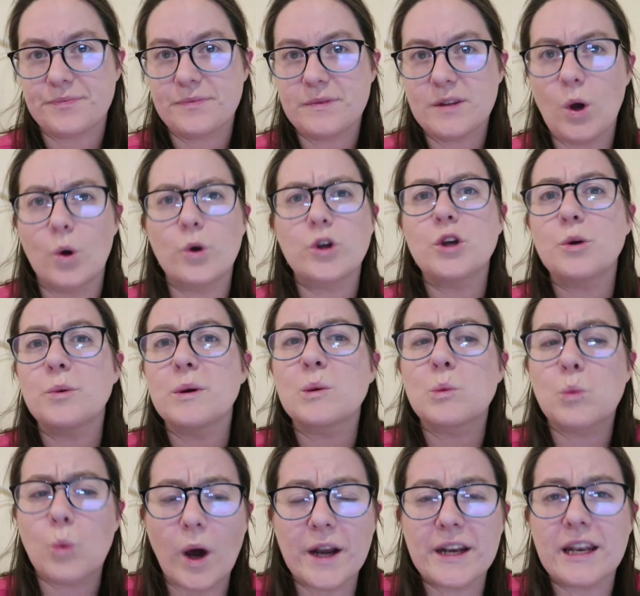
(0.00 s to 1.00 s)
Or you read
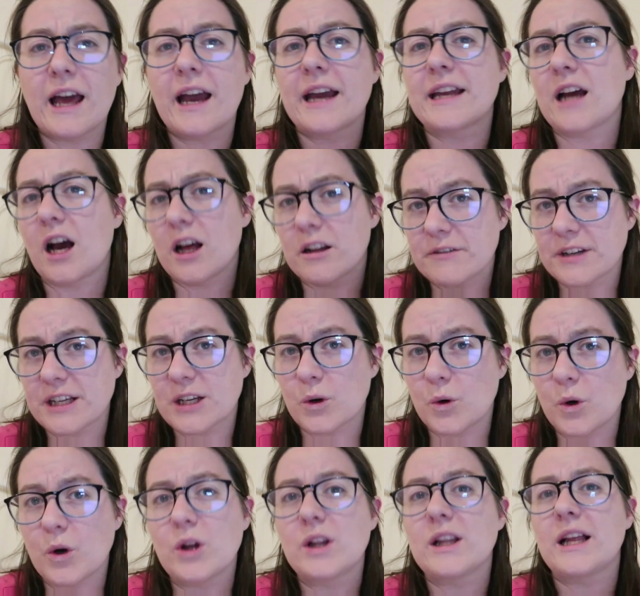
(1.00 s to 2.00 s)
one line, I'll read
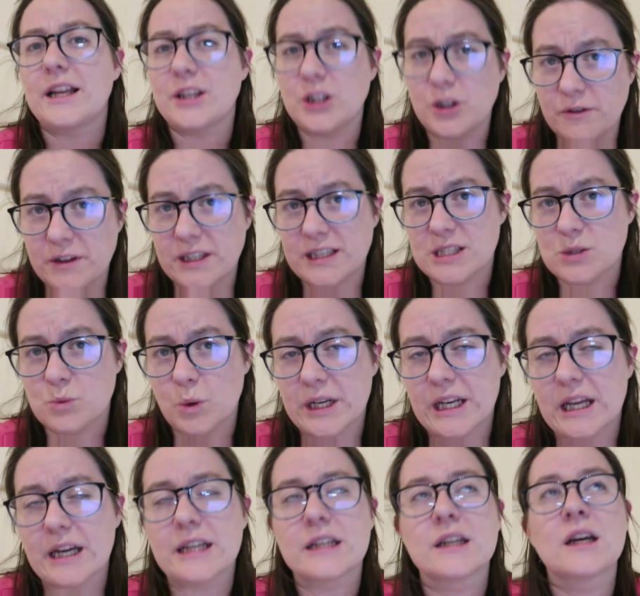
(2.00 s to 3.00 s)
all, and you read this one
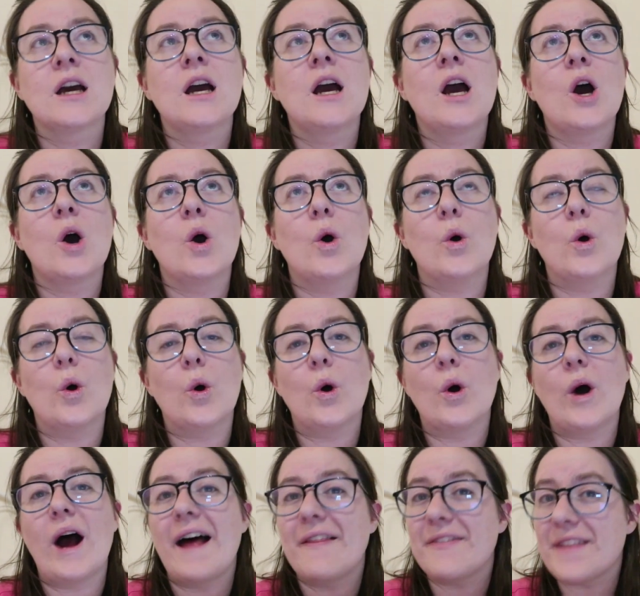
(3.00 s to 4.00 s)
line.
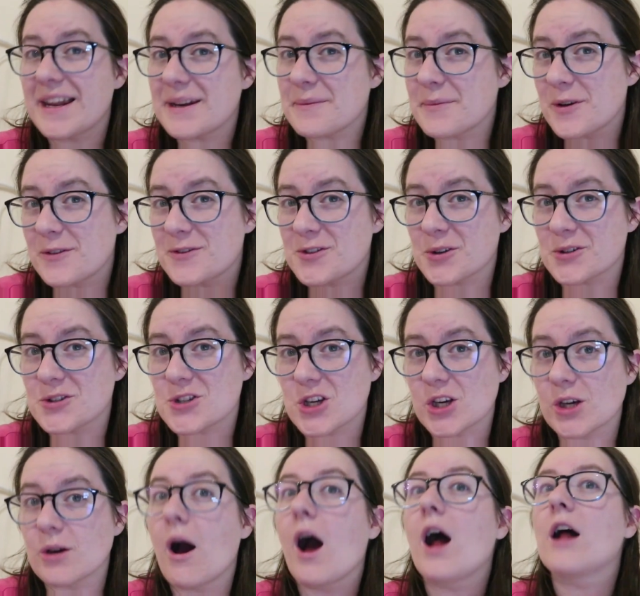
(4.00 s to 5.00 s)
And then it moved on
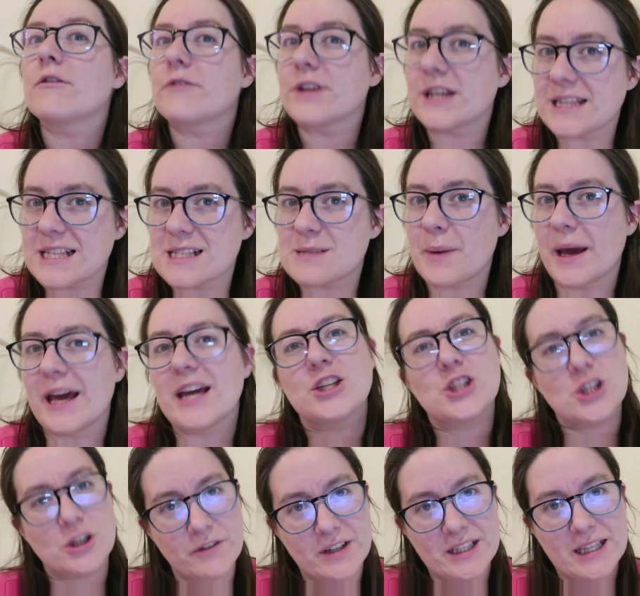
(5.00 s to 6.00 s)
to, I'll read this page,
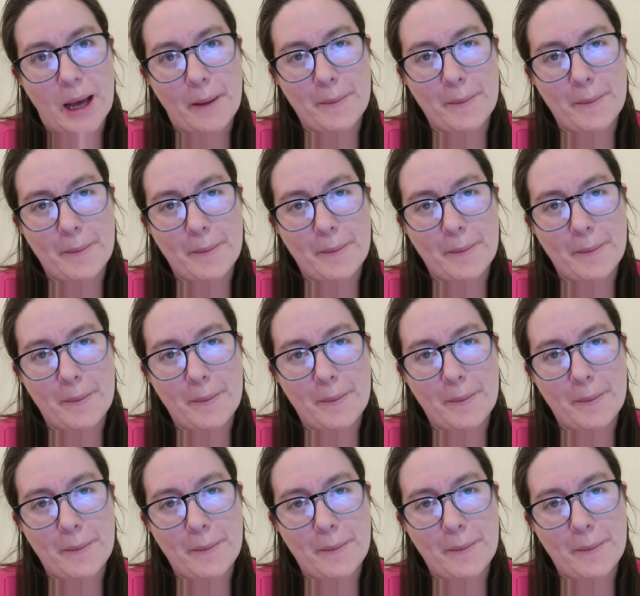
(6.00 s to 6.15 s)
you read that